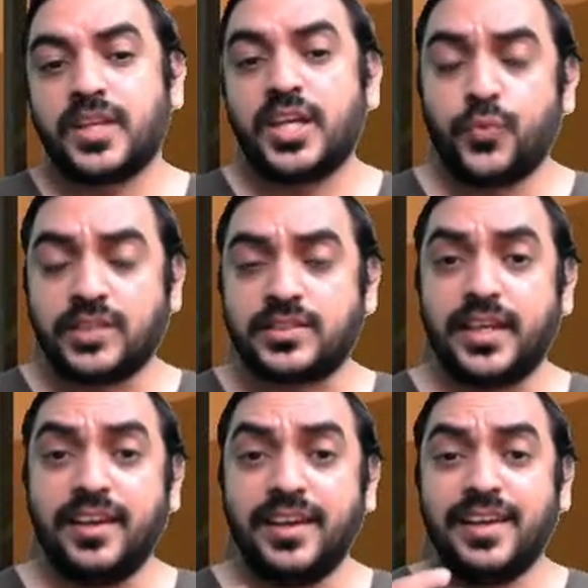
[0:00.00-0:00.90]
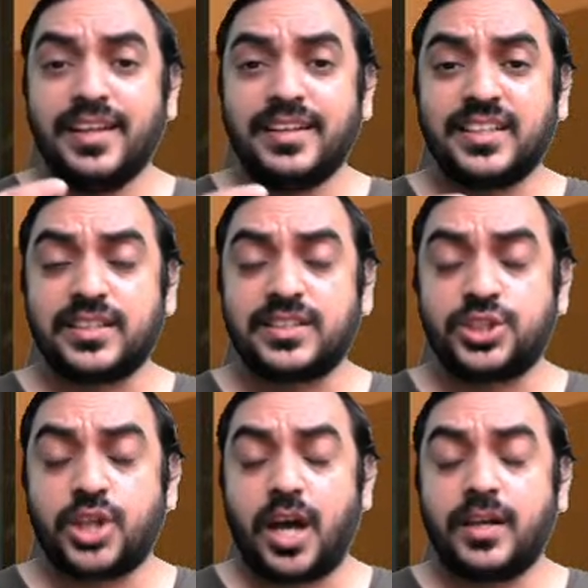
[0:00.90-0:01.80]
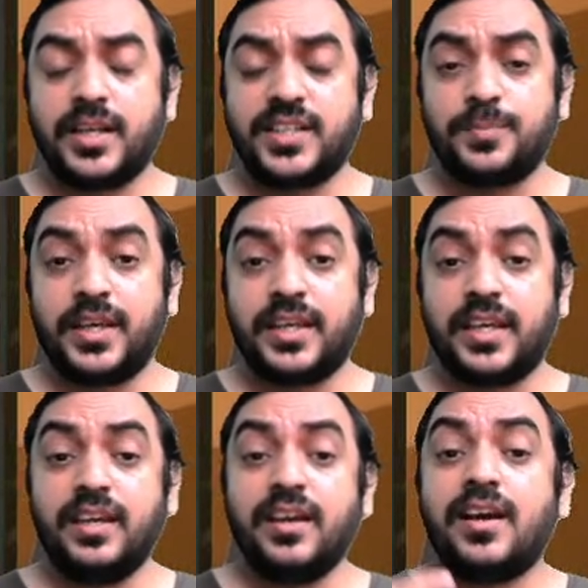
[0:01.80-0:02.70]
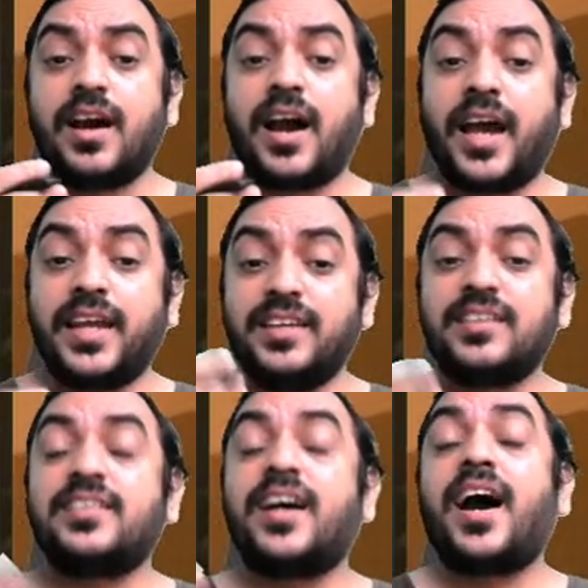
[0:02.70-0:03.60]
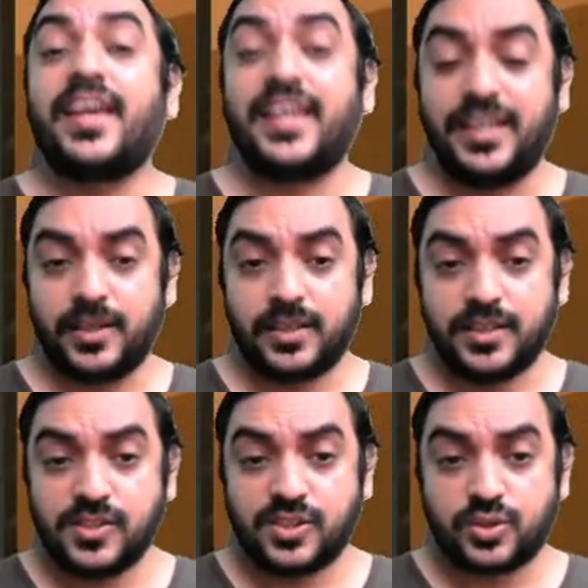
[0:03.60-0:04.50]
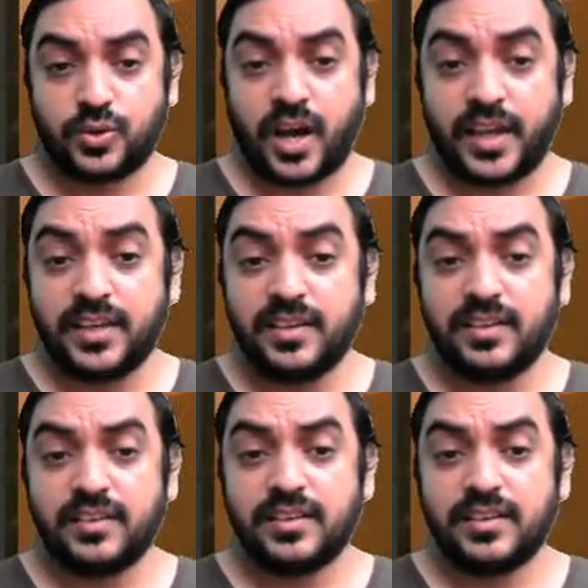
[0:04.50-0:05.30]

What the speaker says: We say the chart is making higher high, so higher